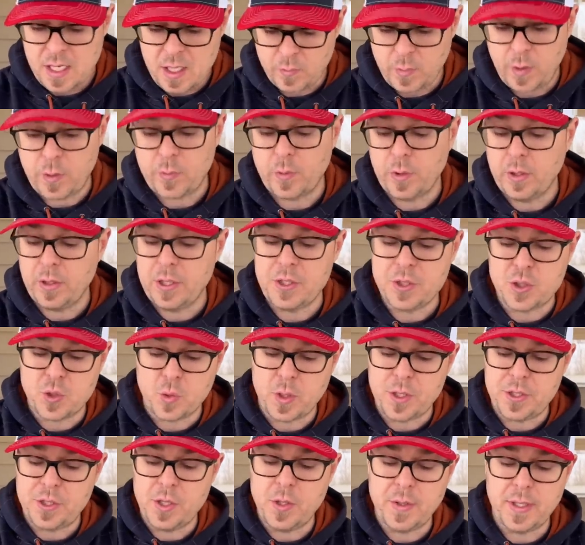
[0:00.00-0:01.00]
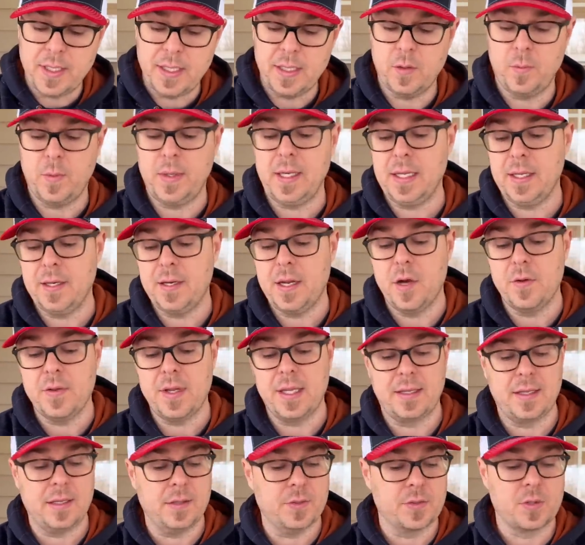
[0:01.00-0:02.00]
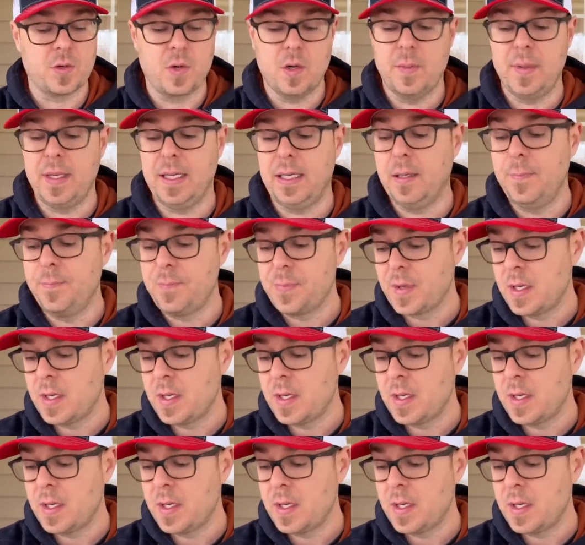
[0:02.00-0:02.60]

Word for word: We really enjoy doing it. We didn't know that it was going to be